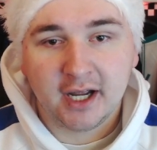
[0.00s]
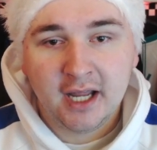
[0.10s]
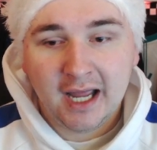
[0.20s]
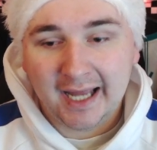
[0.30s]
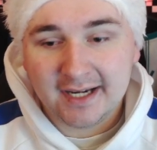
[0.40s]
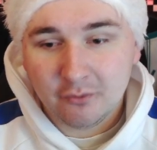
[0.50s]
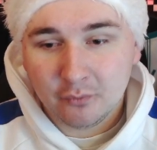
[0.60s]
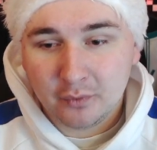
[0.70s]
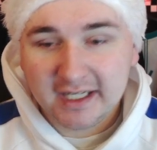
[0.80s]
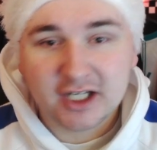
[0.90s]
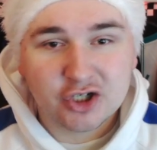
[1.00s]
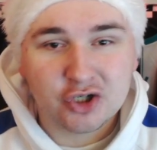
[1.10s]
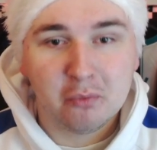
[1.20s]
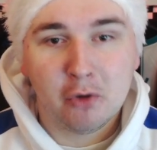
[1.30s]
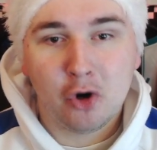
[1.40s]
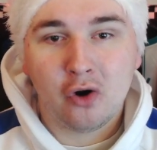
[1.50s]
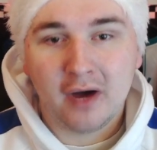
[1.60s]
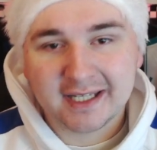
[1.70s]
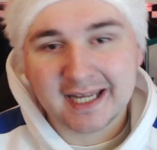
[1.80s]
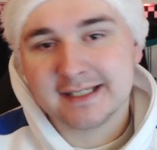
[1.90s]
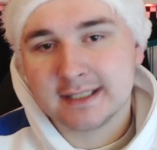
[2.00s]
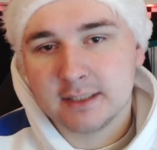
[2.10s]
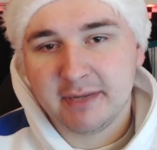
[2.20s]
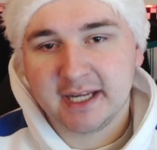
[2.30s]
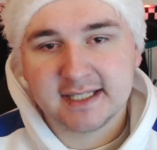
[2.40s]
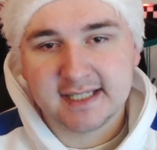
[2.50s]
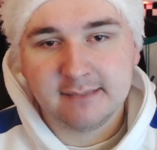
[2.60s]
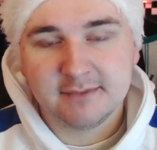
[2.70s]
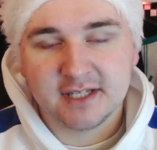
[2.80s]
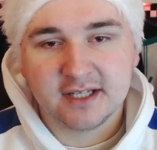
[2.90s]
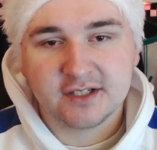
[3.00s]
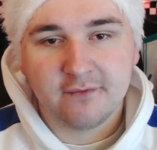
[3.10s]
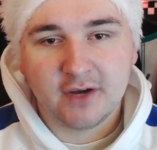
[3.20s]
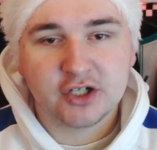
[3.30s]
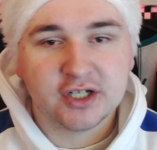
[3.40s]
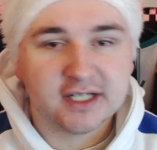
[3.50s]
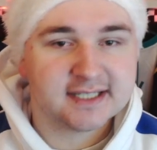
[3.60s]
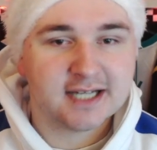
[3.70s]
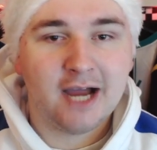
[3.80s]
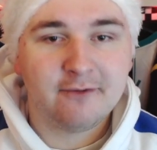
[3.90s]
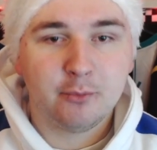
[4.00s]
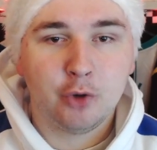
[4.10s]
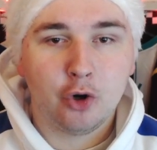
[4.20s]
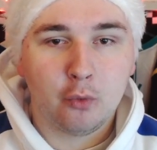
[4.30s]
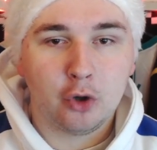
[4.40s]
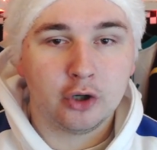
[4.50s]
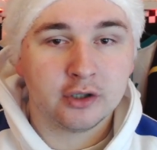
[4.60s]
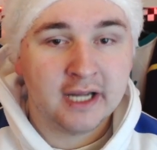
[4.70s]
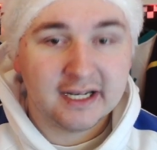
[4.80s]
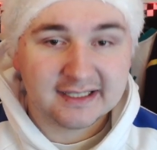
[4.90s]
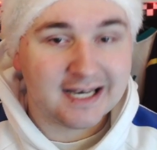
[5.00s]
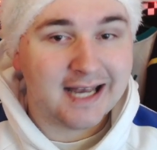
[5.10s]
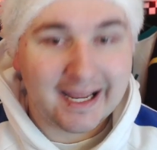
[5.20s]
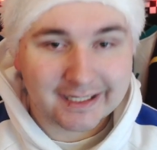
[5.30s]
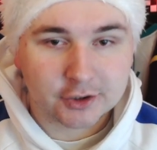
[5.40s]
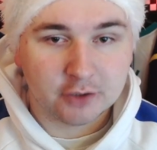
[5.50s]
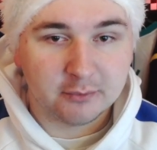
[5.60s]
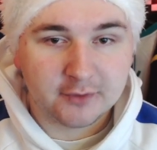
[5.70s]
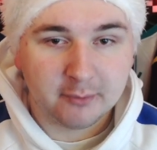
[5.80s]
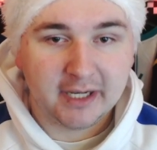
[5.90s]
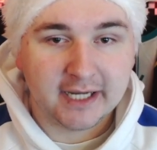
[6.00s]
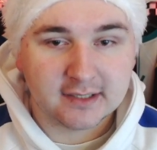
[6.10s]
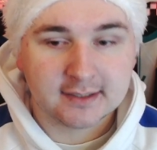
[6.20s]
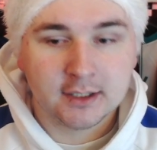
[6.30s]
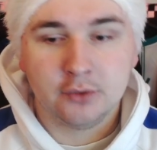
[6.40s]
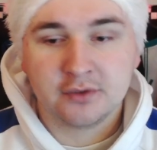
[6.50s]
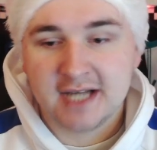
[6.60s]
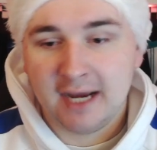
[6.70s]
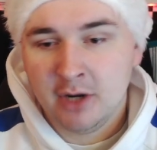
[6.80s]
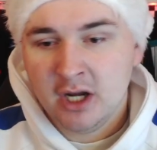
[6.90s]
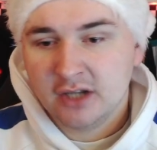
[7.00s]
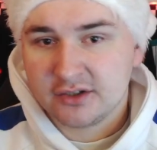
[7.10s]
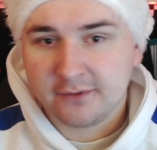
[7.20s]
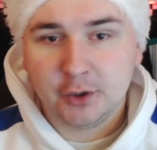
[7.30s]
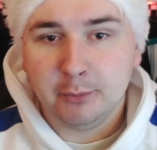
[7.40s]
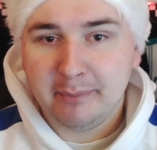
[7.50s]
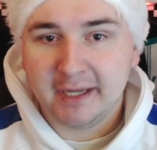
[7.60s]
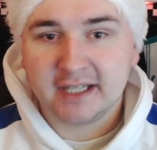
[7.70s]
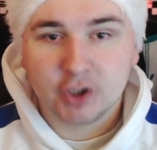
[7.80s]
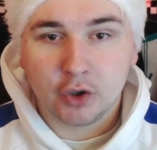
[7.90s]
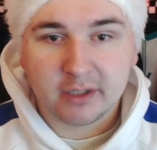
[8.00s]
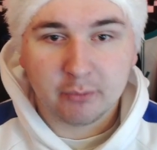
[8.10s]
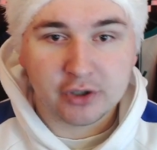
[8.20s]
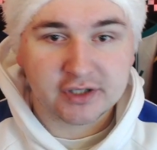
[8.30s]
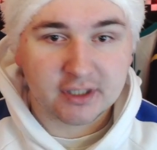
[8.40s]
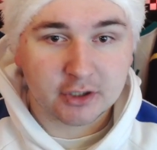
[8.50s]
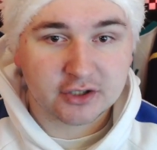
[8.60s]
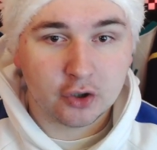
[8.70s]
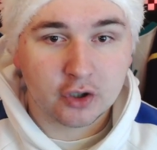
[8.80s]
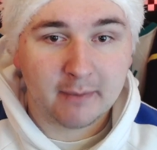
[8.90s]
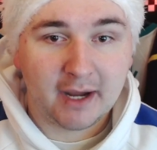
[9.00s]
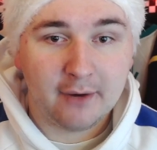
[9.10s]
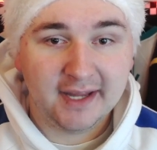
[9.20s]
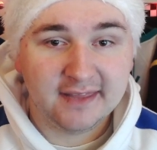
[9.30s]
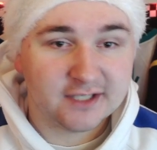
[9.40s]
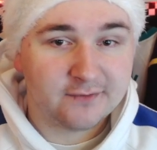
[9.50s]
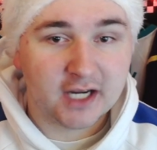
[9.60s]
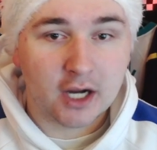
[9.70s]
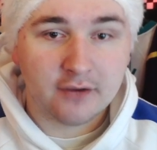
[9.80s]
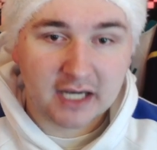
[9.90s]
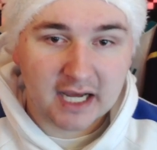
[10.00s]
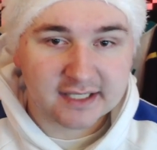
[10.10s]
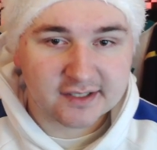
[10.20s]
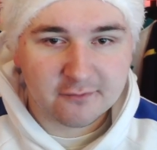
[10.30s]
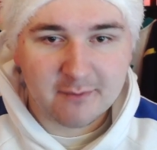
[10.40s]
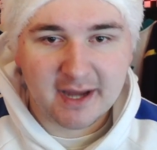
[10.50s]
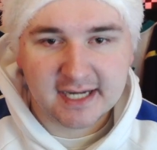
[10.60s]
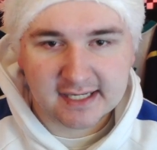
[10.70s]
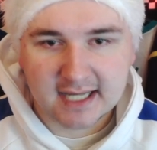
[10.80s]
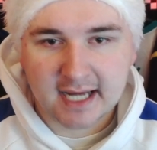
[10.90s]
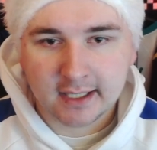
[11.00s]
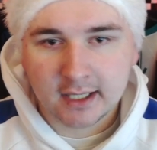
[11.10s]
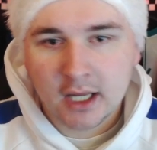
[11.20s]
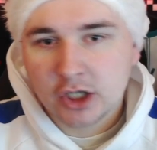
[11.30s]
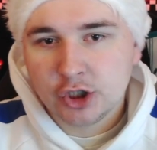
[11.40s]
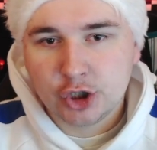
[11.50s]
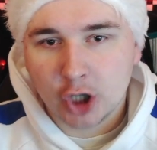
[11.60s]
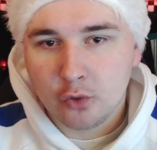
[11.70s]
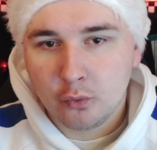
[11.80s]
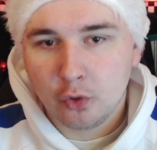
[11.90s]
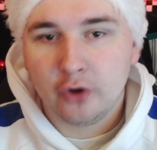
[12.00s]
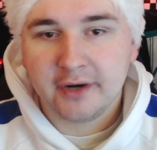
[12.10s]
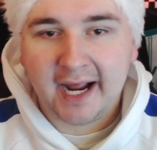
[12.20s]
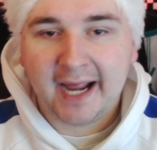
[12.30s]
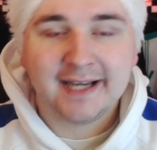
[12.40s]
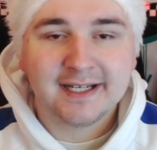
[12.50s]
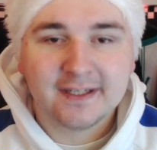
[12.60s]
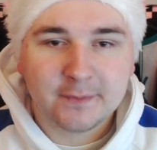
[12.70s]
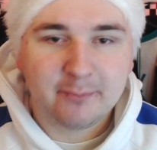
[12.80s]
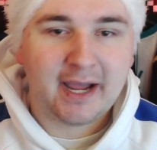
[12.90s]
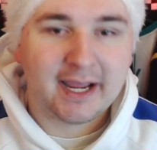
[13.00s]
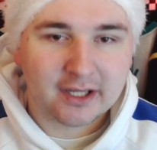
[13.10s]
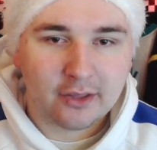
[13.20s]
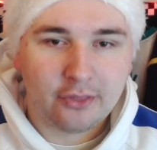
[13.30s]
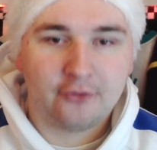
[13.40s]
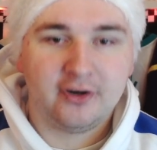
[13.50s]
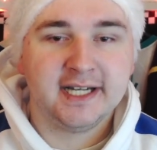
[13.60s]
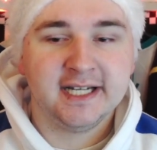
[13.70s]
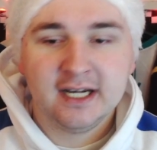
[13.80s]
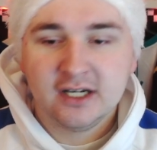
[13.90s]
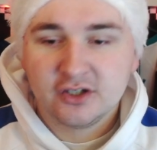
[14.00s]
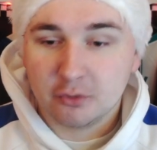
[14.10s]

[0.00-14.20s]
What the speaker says: and we can do more against the bigger teams in this division, and it's time for Paul Warne to let some of the players loose. Now, there's a few big talking points I want to talk about in this video. The likes of Mendez-Laing, Joe Ward and the back three. Some